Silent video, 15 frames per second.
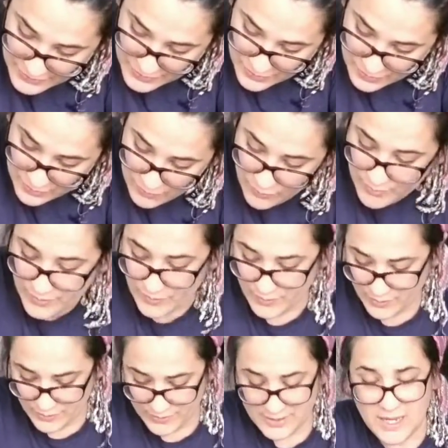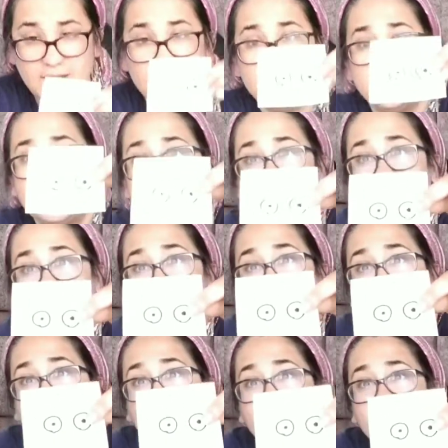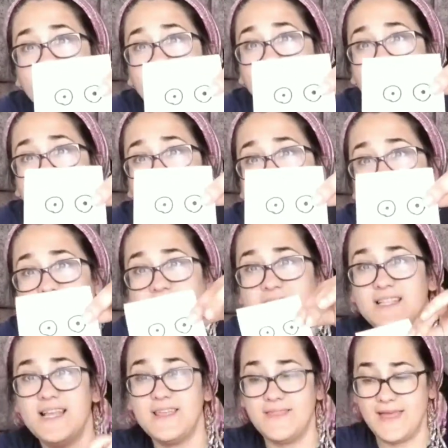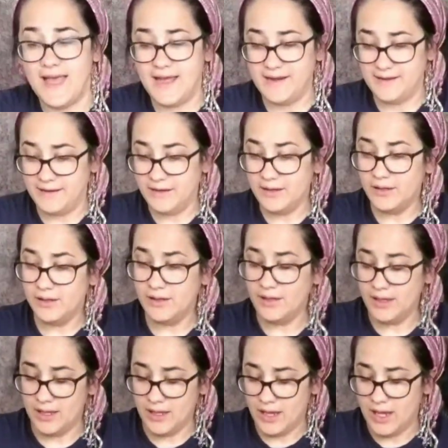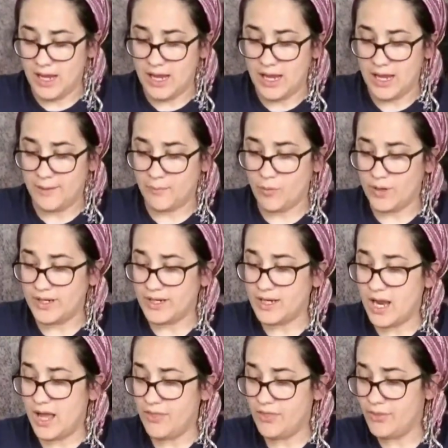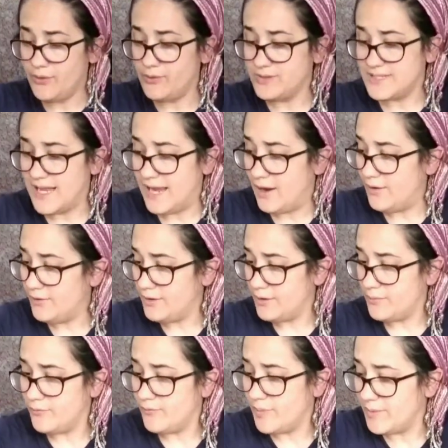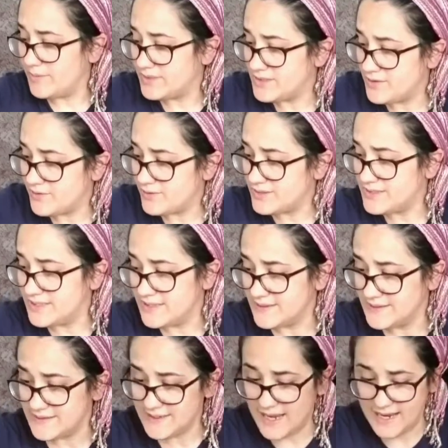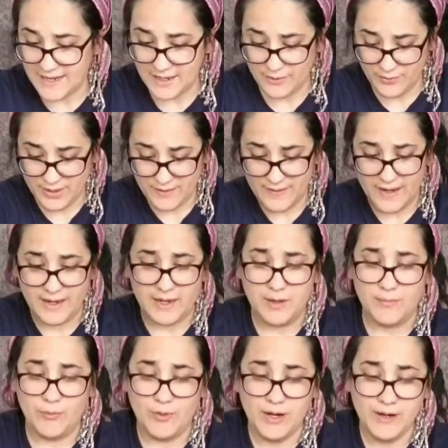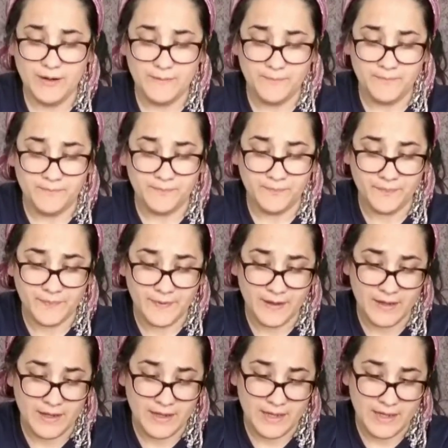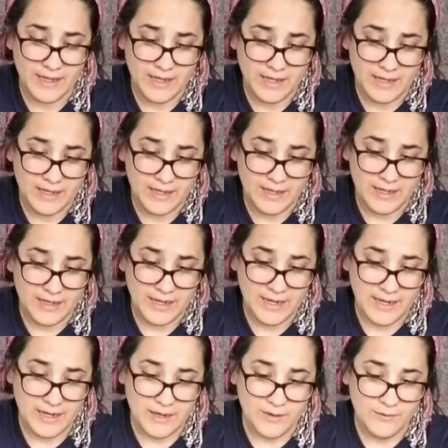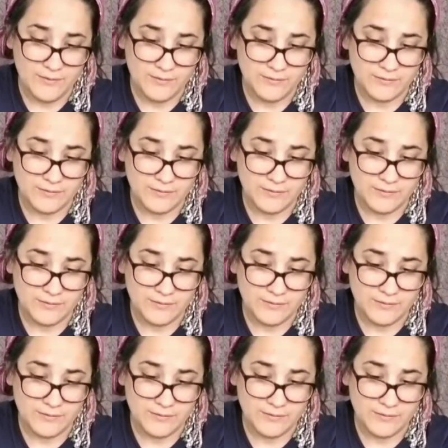circle with a little dot in the center. Just like that. I'm going to cut those out. I'll move my materials to this side. I don't need that anymore. Now,